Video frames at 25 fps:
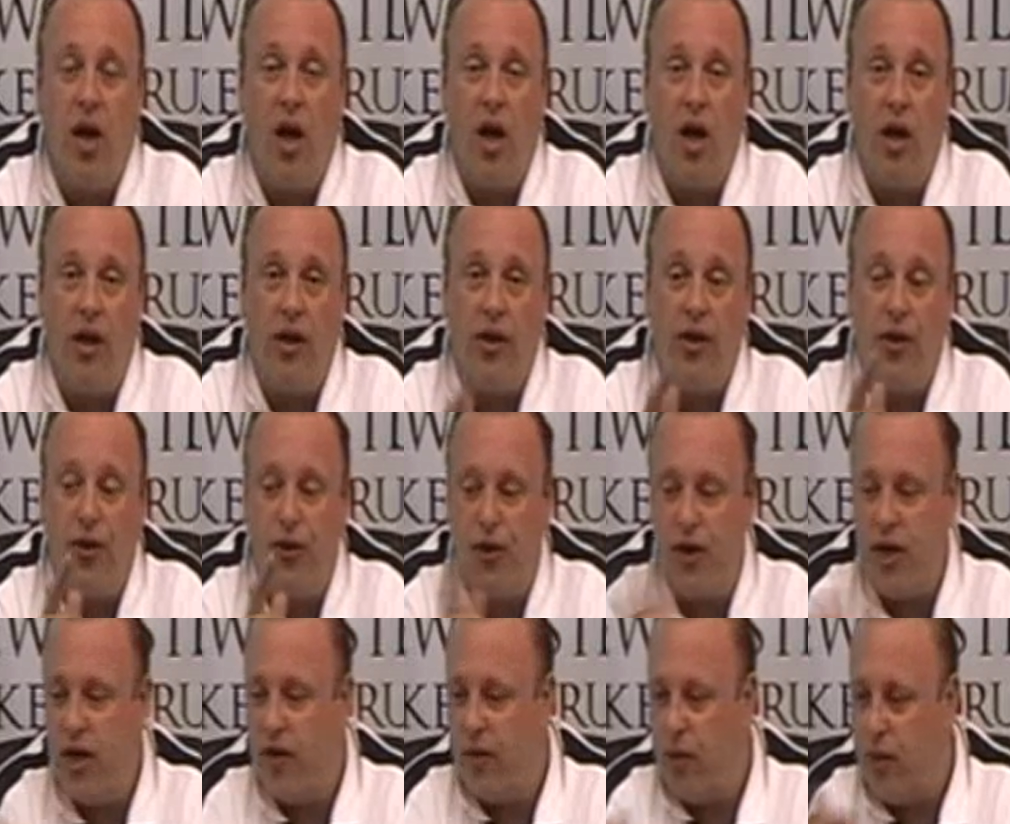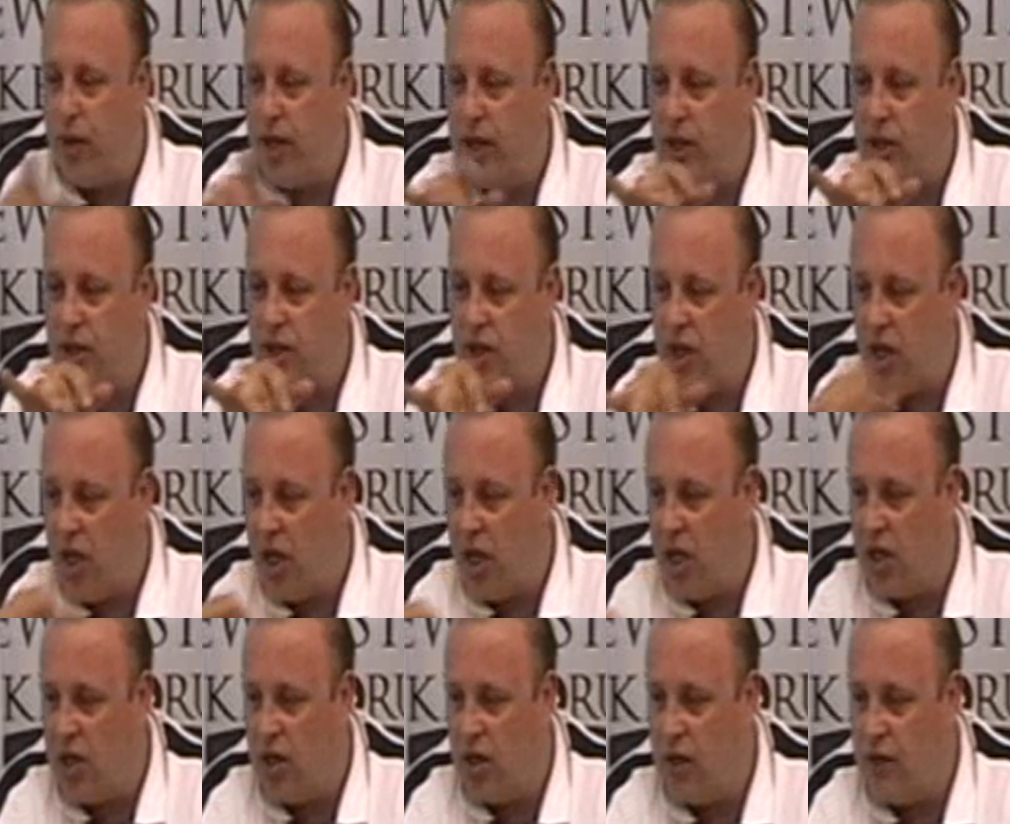and 3 of which
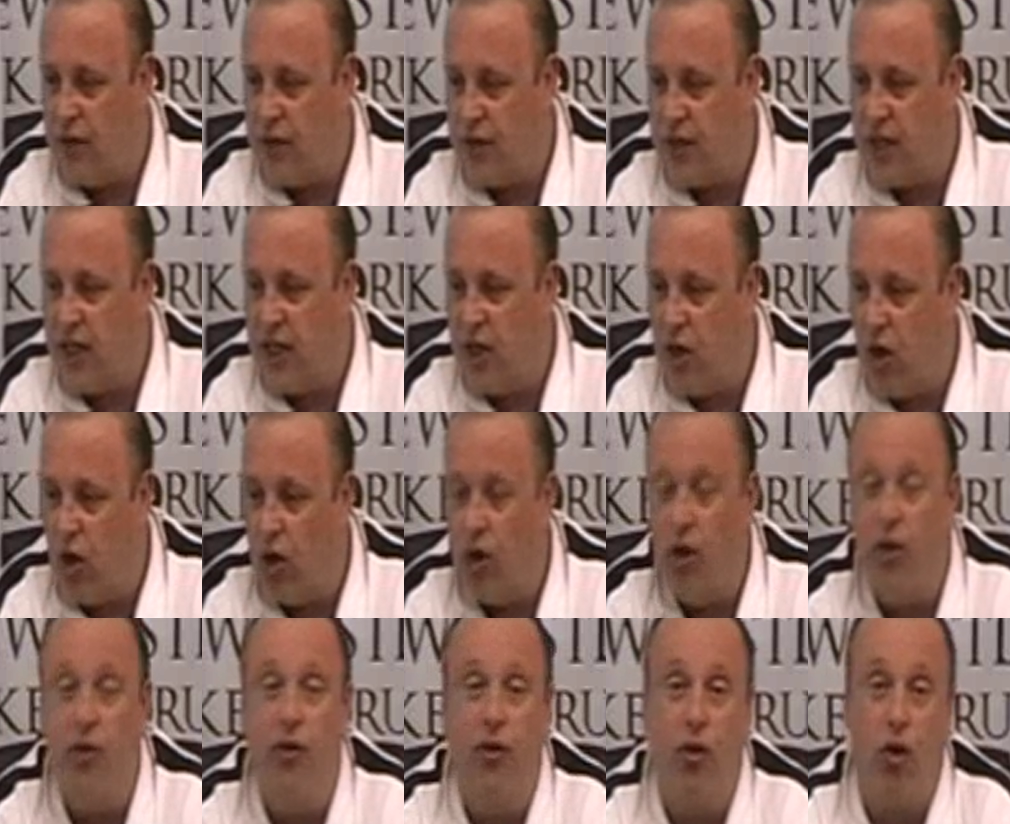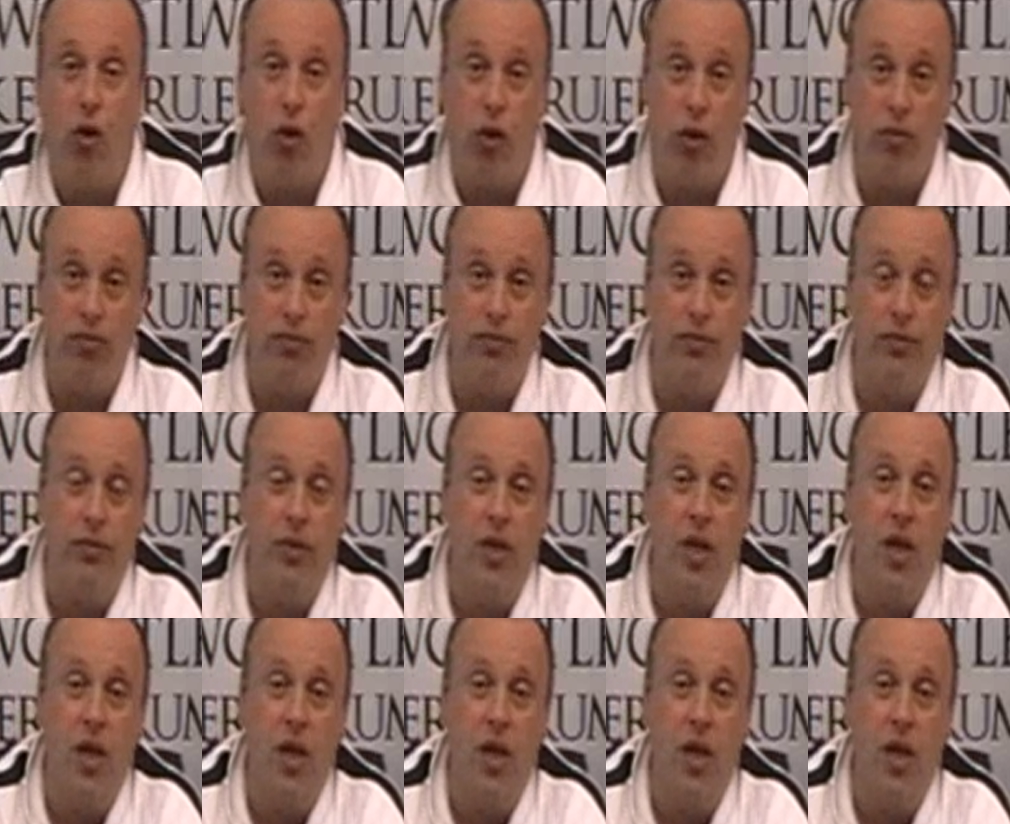you'll have seen on the forum.